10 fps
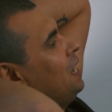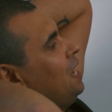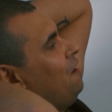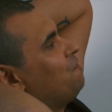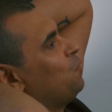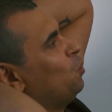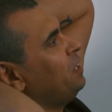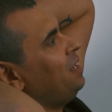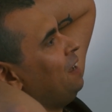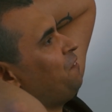If
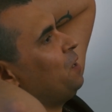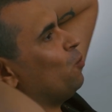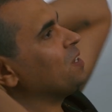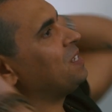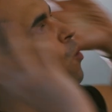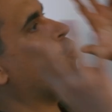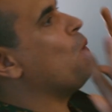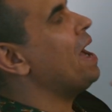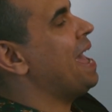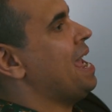only if there was a
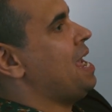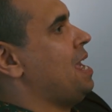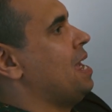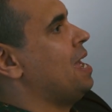way